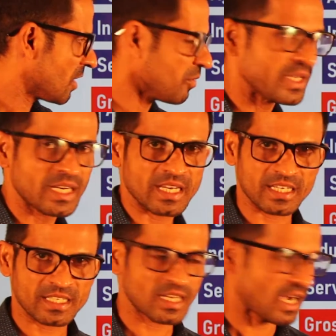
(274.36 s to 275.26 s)
we
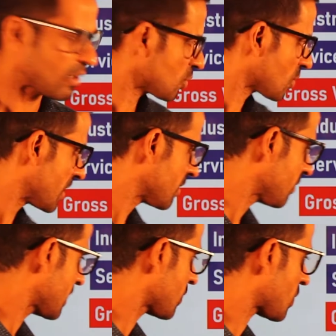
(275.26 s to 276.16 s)
learned how to
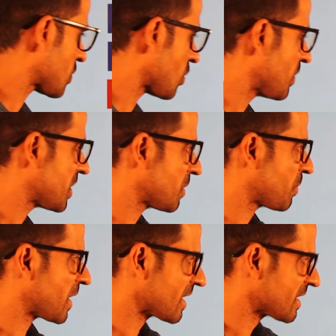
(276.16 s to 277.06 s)
convert gross domestic
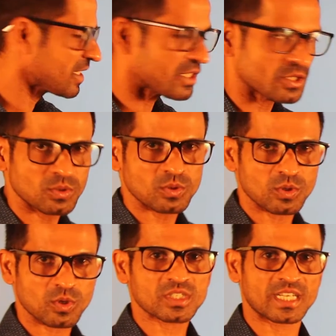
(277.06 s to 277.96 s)
product into
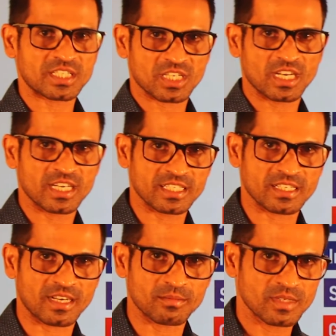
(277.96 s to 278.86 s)
gross national
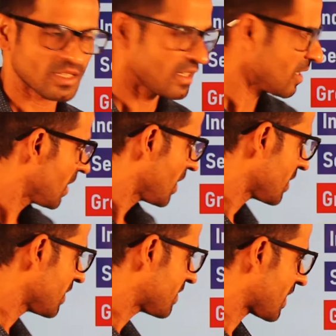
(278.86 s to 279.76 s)
income.
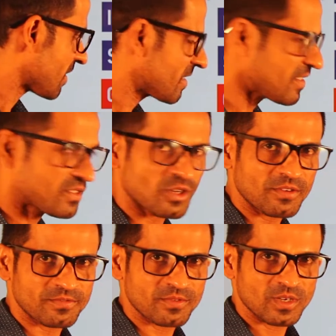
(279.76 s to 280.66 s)
This consists of
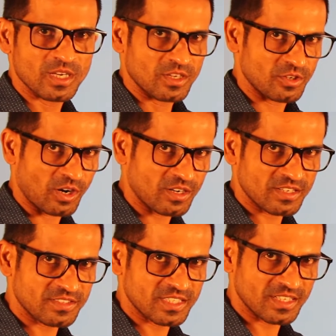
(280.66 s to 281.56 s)

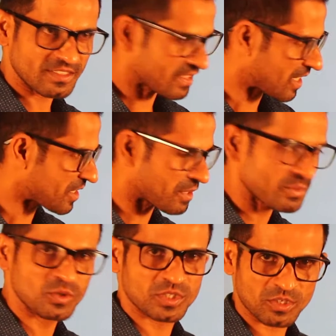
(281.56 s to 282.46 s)
non-residents'
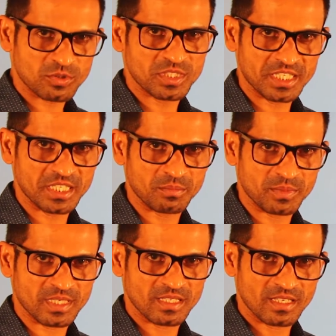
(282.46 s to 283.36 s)
contribution to GDP.